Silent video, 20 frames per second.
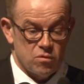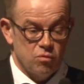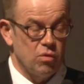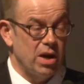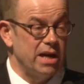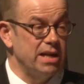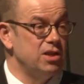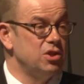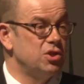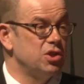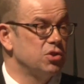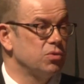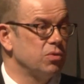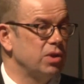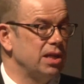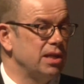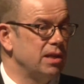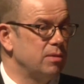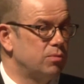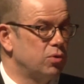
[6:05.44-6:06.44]
Range is
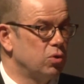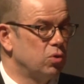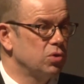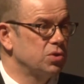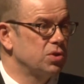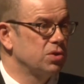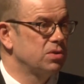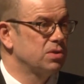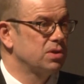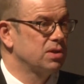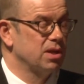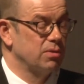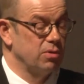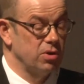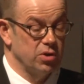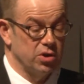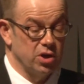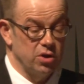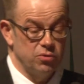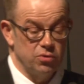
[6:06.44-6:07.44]
really important. I
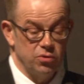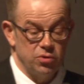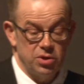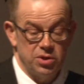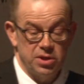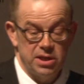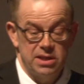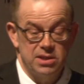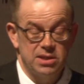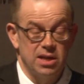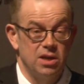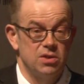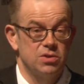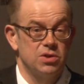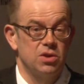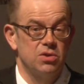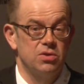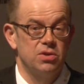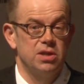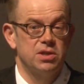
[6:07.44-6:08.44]
won't go through the details
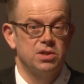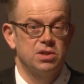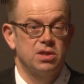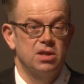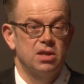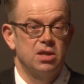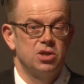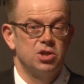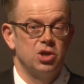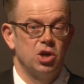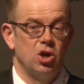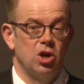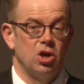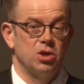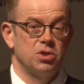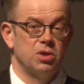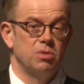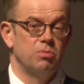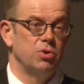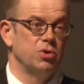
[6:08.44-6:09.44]
on this
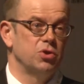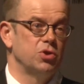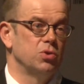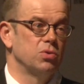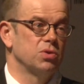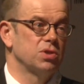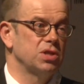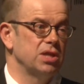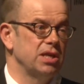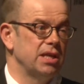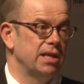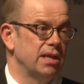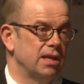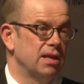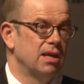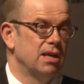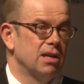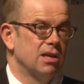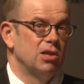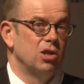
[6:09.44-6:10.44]
chart, but you'll see
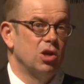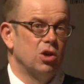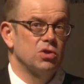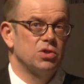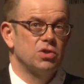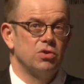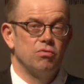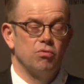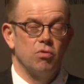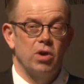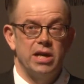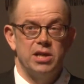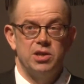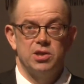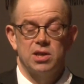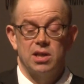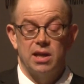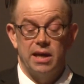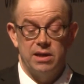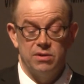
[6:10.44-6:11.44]
lots of
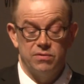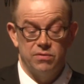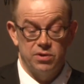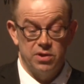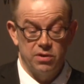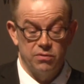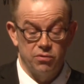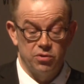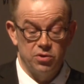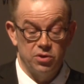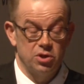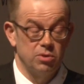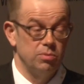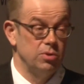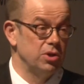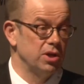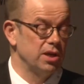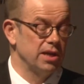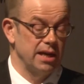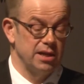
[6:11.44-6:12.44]
range claimed for different
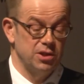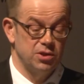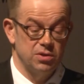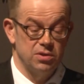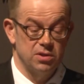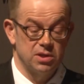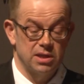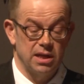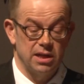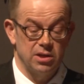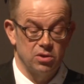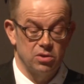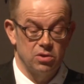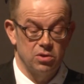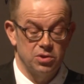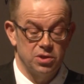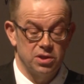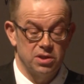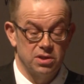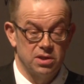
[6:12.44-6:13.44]
communications
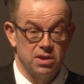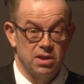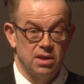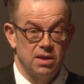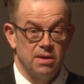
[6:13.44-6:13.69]
technologies.